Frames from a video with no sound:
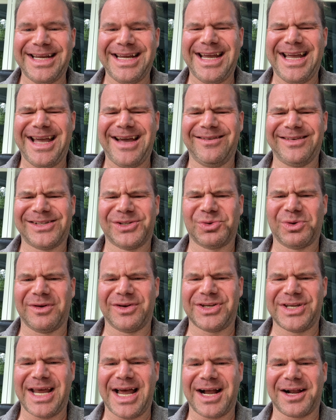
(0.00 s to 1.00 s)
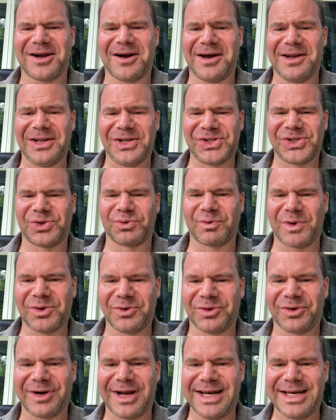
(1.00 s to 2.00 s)
eh, let's sort of tack on this
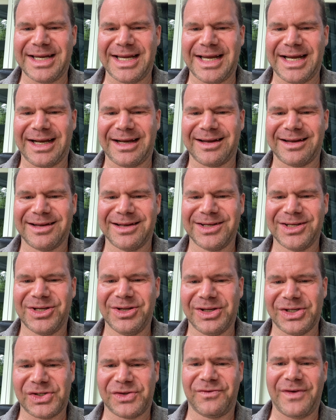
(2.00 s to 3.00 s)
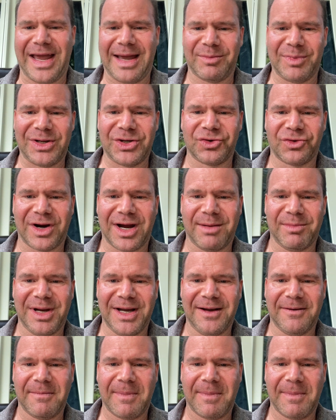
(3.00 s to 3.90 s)
thriller ending to this family drama.